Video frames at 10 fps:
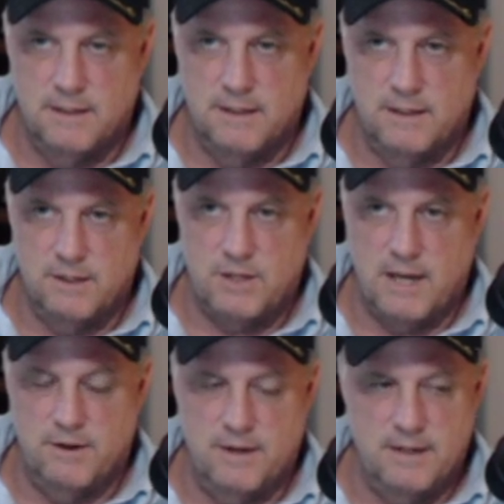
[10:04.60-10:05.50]

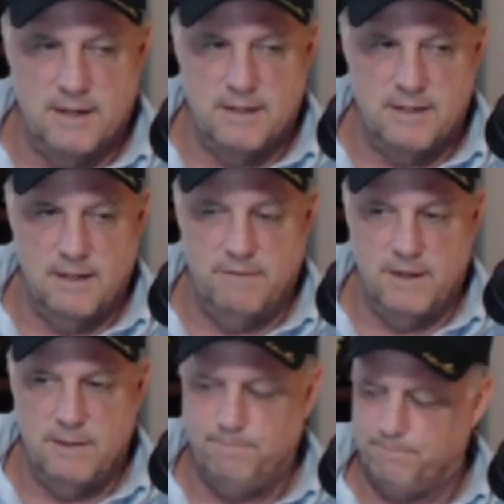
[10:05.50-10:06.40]

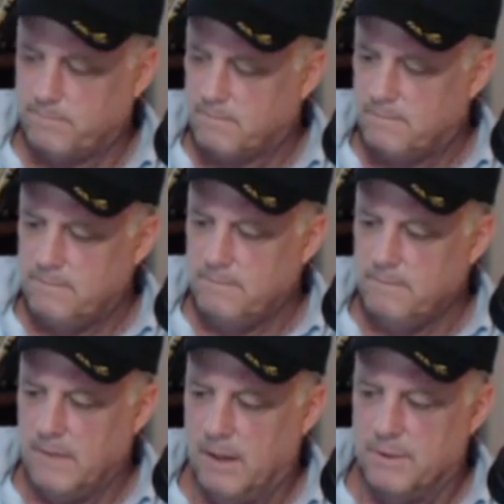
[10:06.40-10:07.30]
Shadownet.tv.
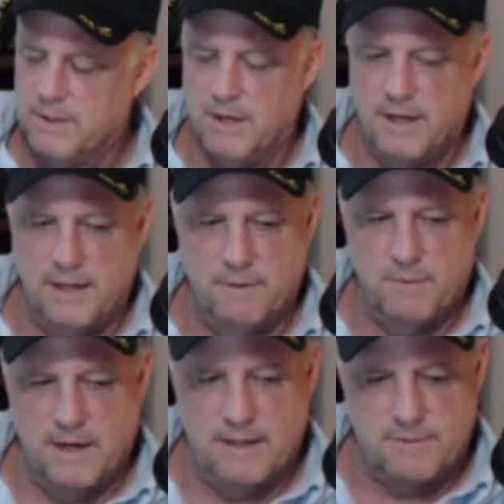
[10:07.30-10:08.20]
I
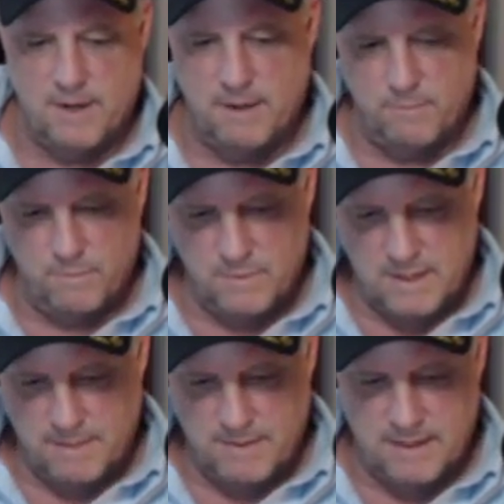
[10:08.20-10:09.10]
didn't want to, that's why I'm
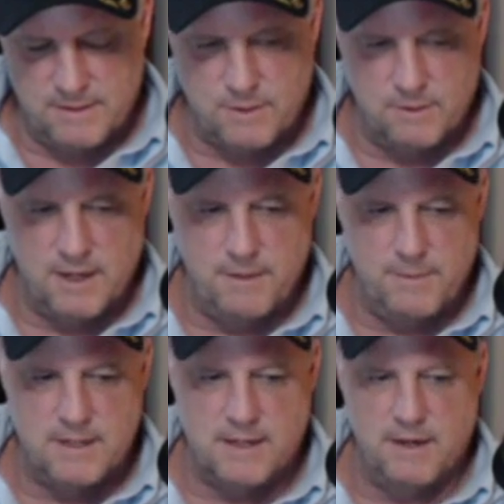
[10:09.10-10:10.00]
coming on so
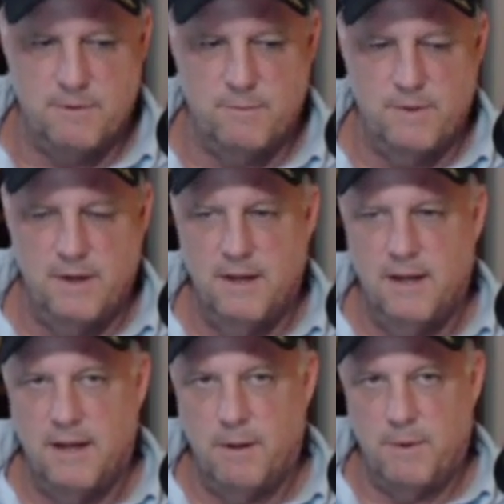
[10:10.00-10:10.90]
late, because I
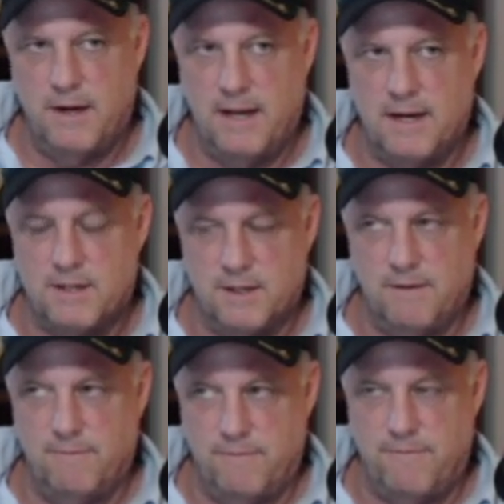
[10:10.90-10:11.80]
wanted to
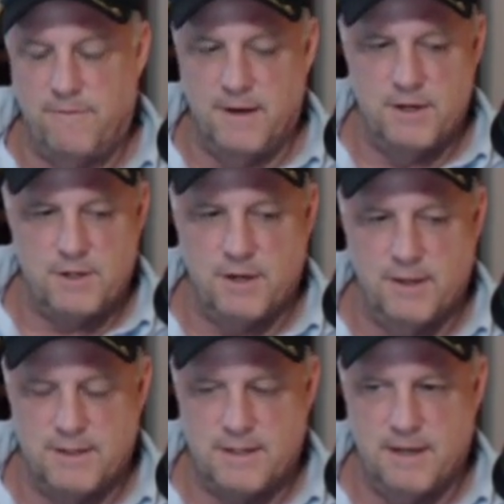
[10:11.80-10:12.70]
actually finish
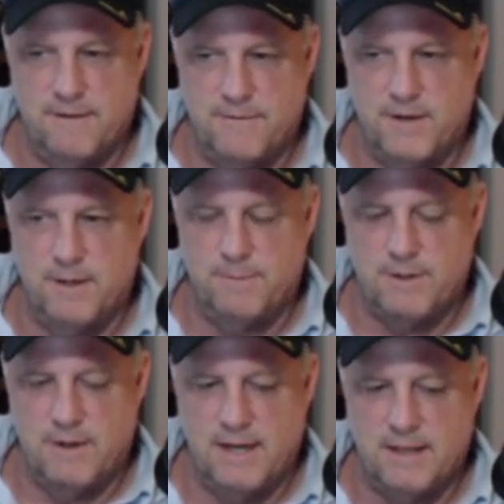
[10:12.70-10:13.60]
all this stuff
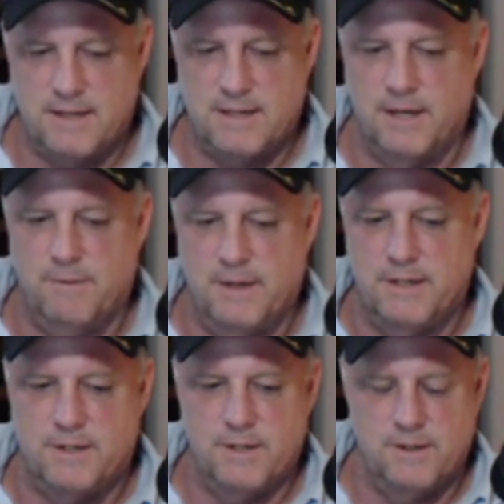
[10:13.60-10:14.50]
up, so I got the site
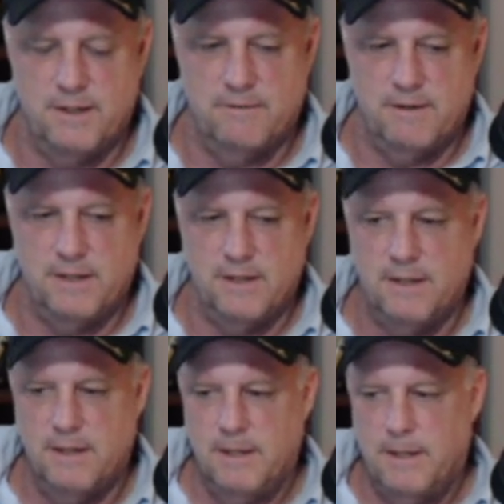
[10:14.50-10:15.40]
registered and
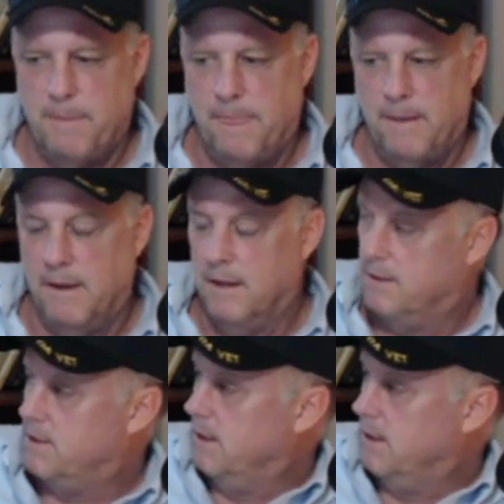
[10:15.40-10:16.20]
everything. It's